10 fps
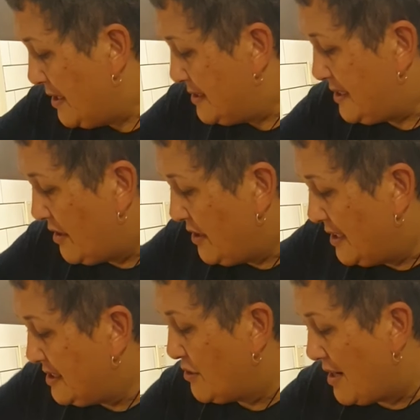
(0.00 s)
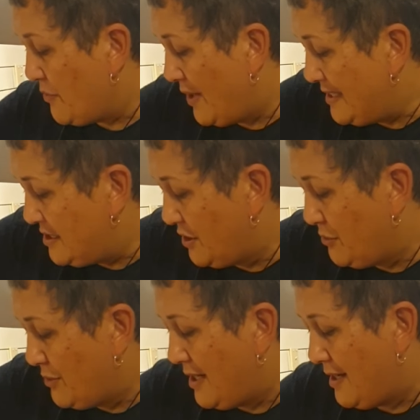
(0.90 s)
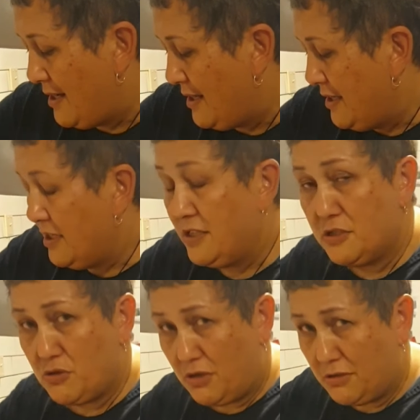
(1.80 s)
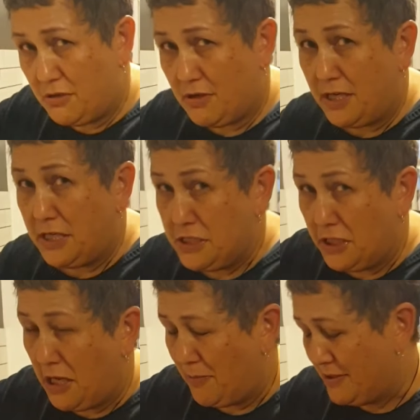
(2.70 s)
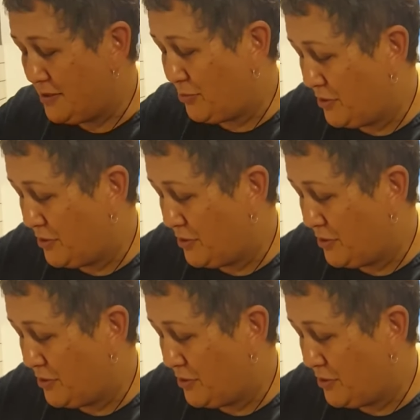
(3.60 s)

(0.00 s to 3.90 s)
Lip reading: So it's a great way to control your eating habits